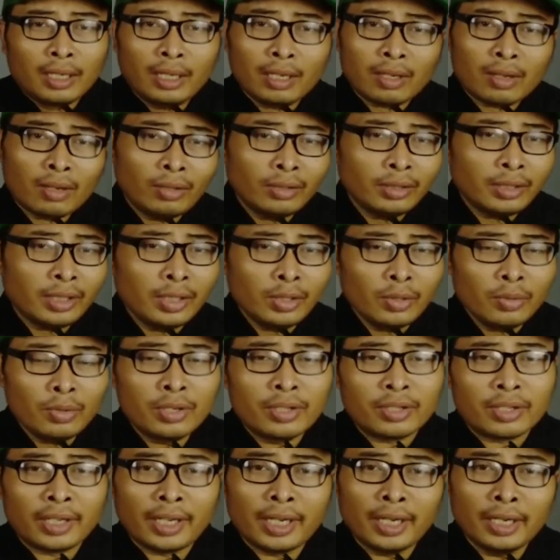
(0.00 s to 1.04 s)
he continued
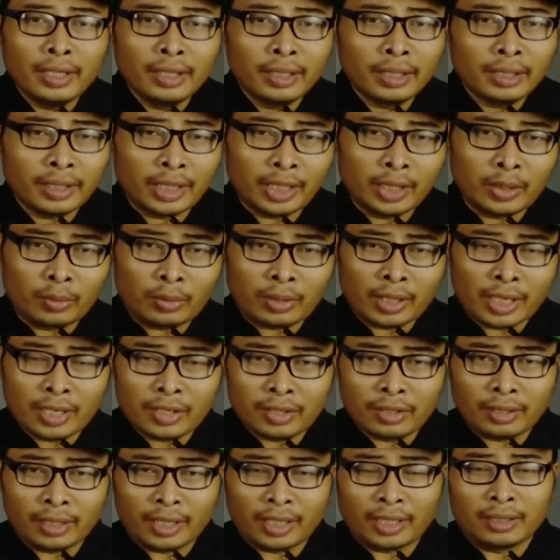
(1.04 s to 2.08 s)
his secondary
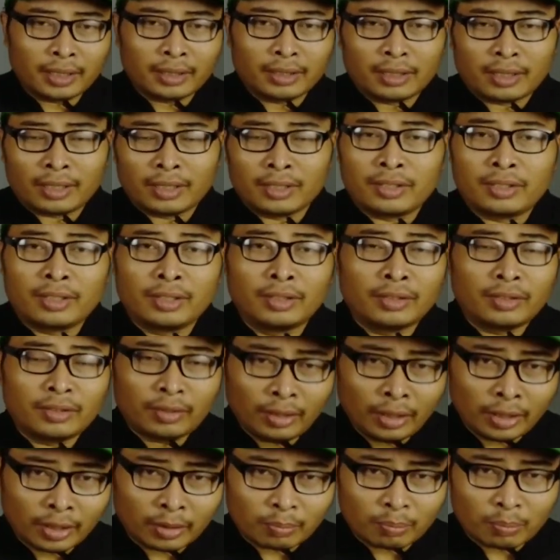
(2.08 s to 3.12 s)
education at Regent
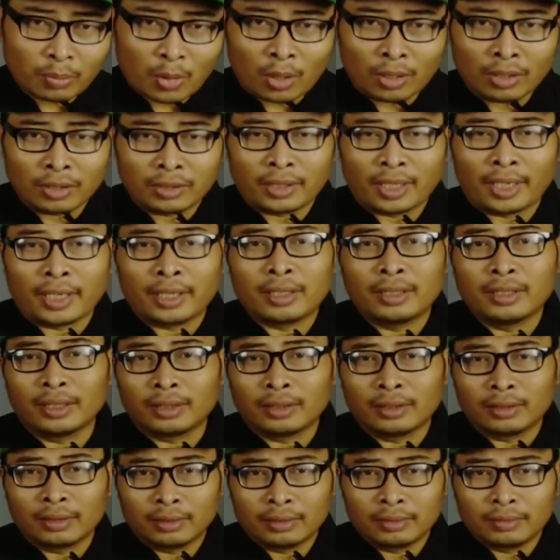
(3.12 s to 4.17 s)
Street Polytechnic.